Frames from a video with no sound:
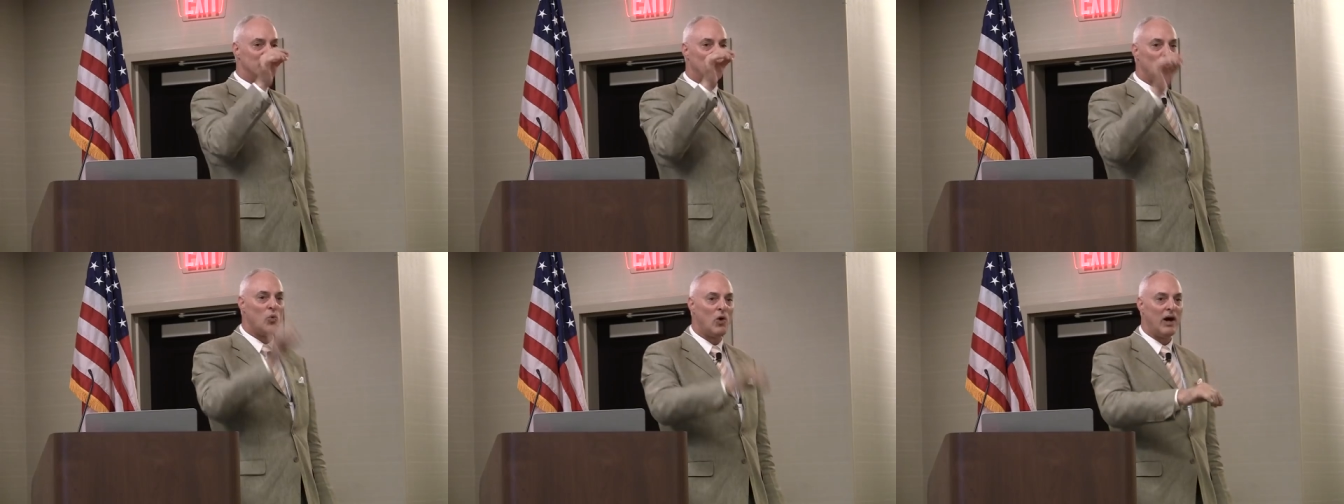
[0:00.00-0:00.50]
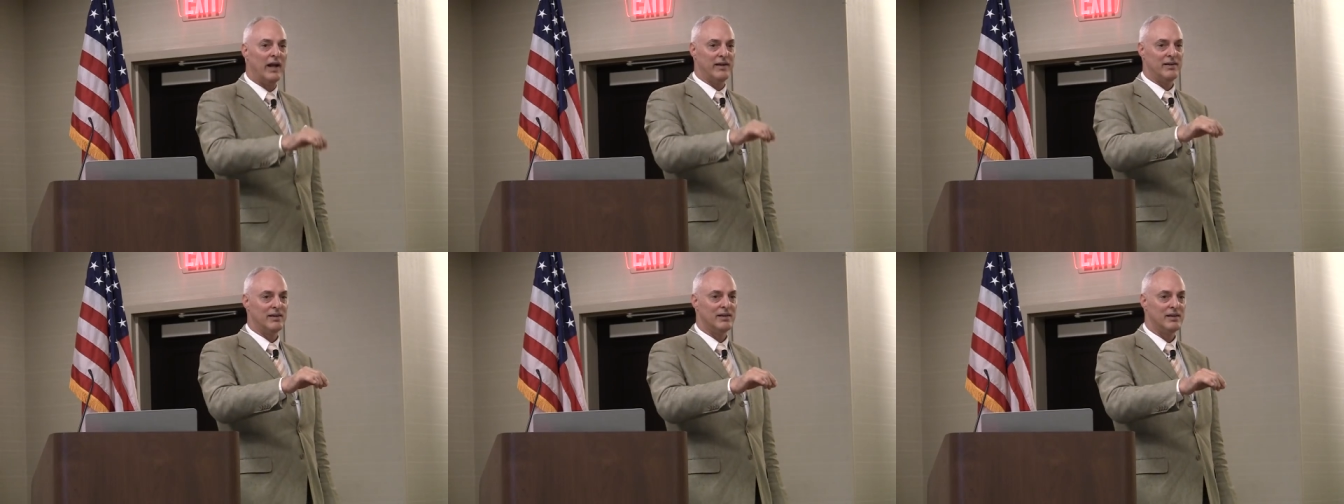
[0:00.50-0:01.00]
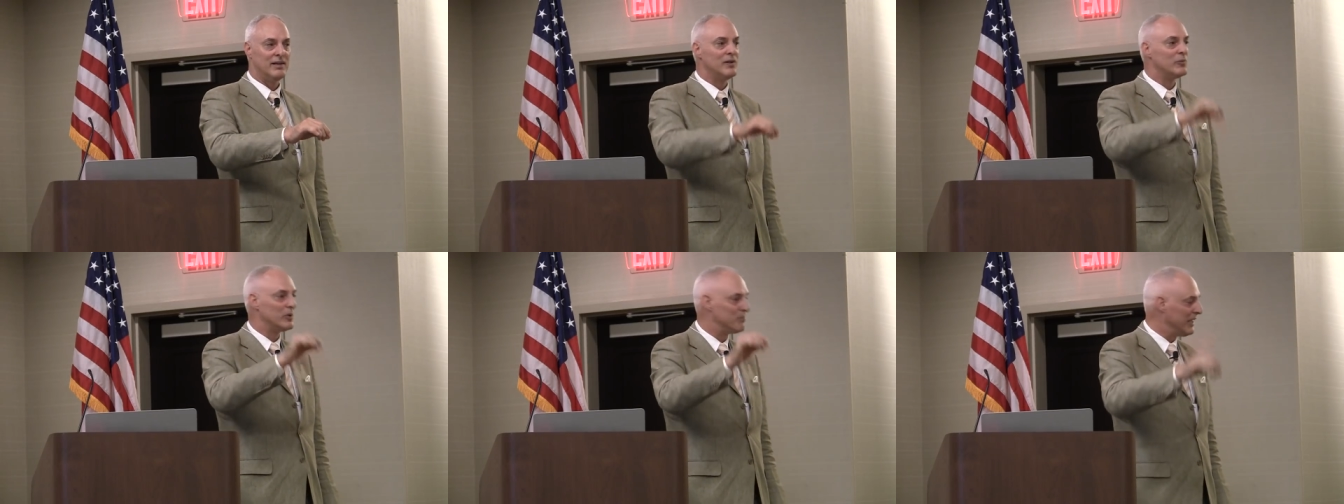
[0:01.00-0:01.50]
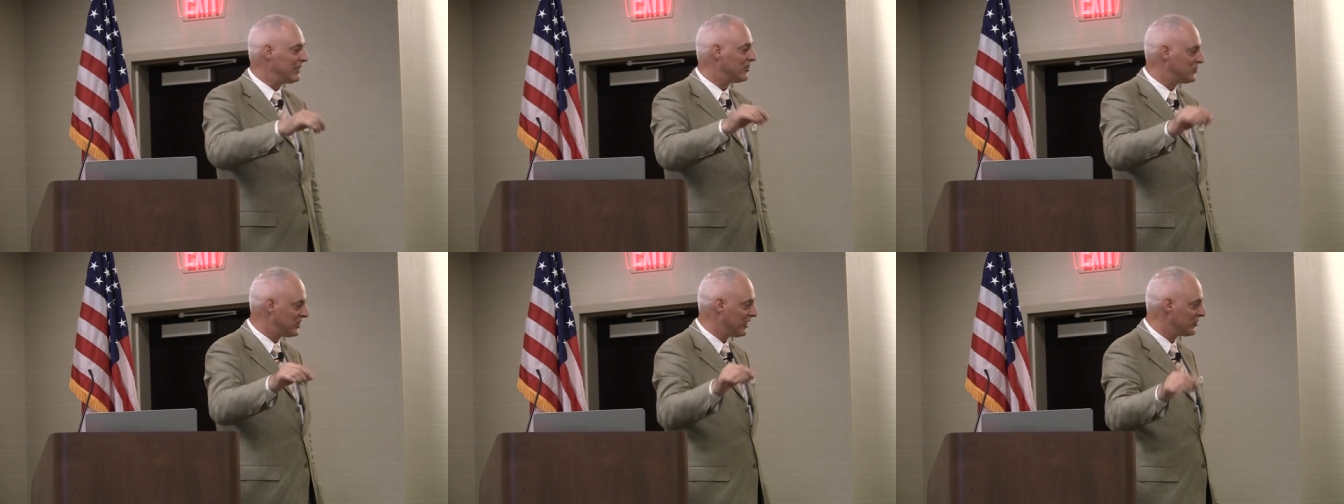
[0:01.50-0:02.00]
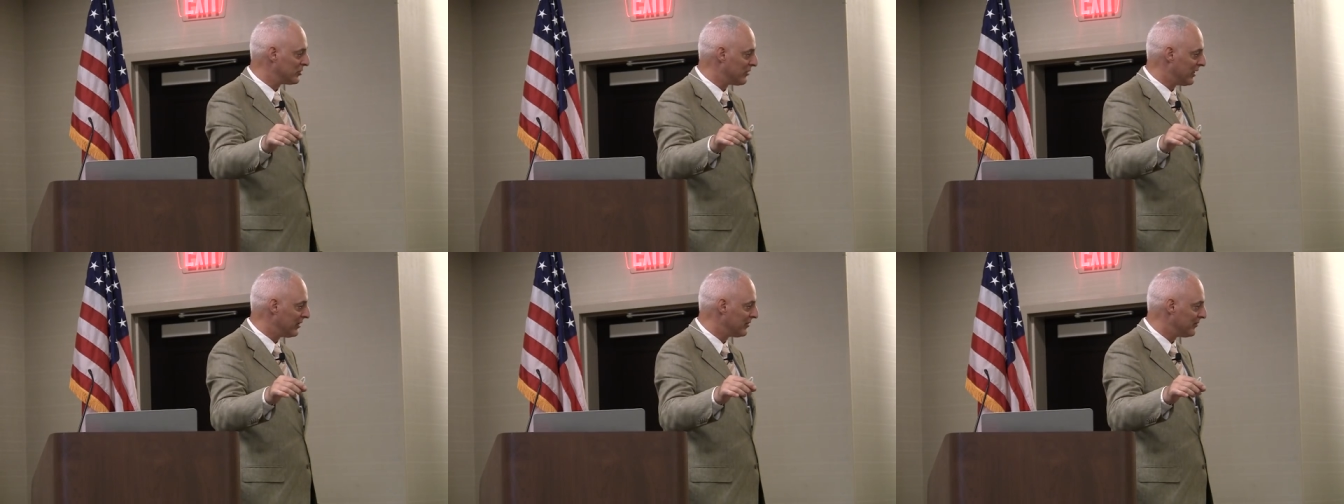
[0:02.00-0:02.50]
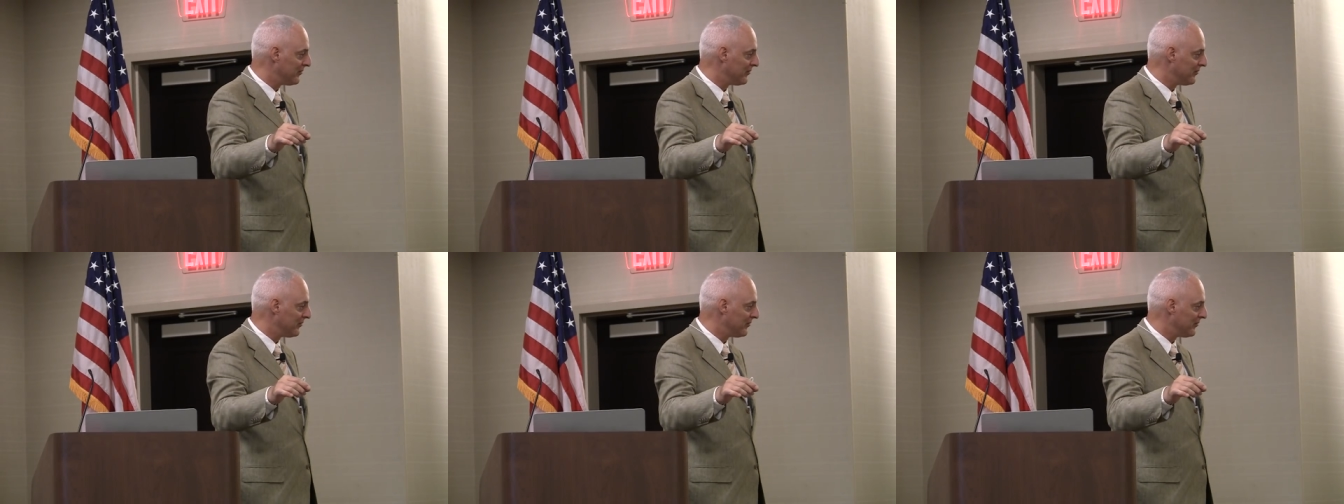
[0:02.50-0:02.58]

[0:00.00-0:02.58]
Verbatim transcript: but what would make you change your mind?